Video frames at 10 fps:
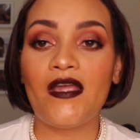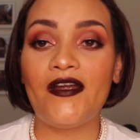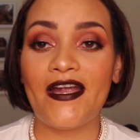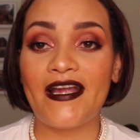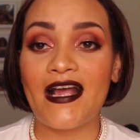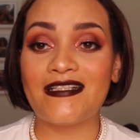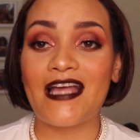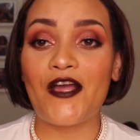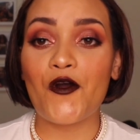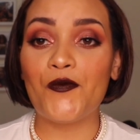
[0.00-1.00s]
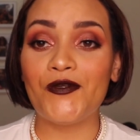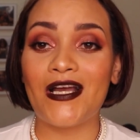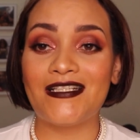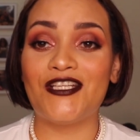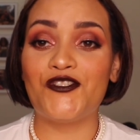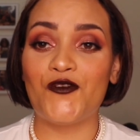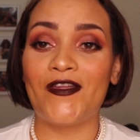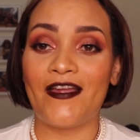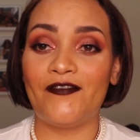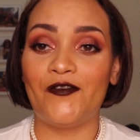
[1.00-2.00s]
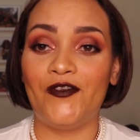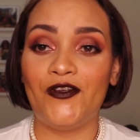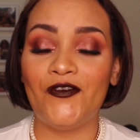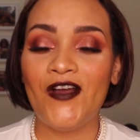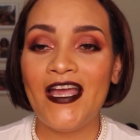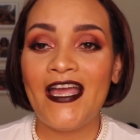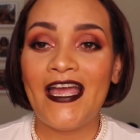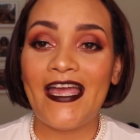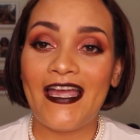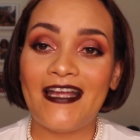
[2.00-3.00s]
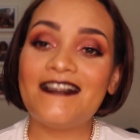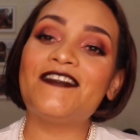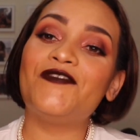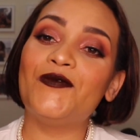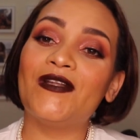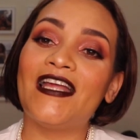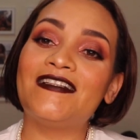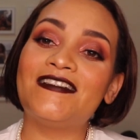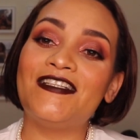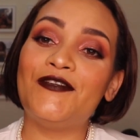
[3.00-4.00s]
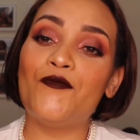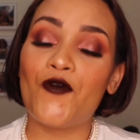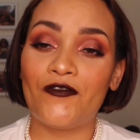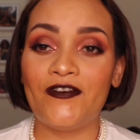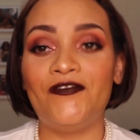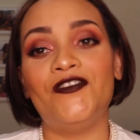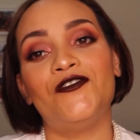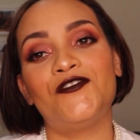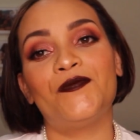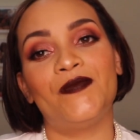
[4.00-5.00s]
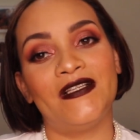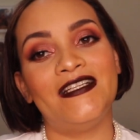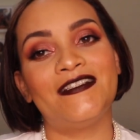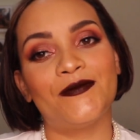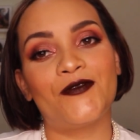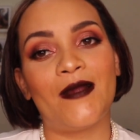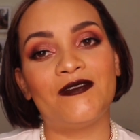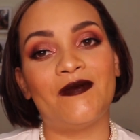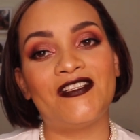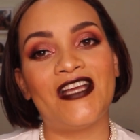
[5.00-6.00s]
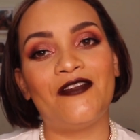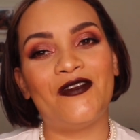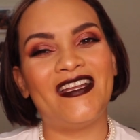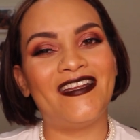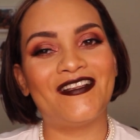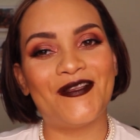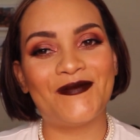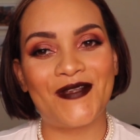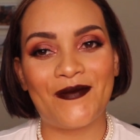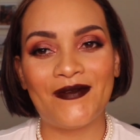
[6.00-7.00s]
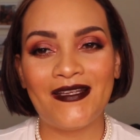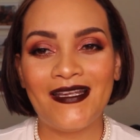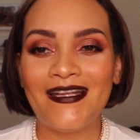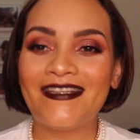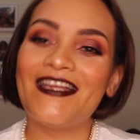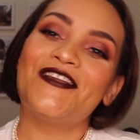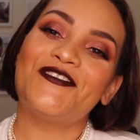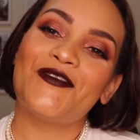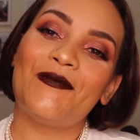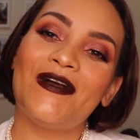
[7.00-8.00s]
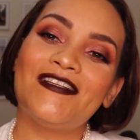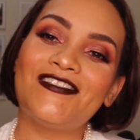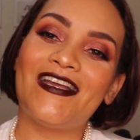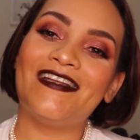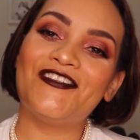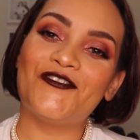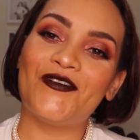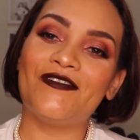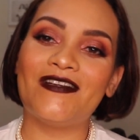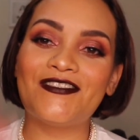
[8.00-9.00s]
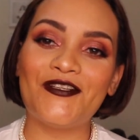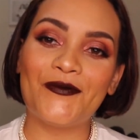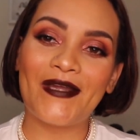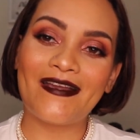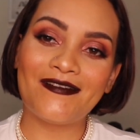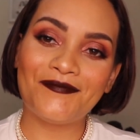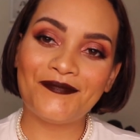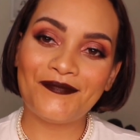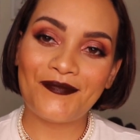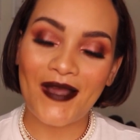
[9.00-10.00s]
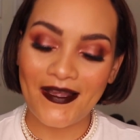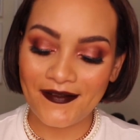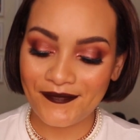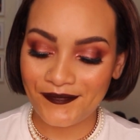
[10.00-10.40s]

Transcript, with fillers: Alright guys, I hope you guys enjoyed that review. And if you would like to see more reviews, please subscribe to my channel and hit a thumbs up. Thank you so much and enjoy the rest of your week. Bye.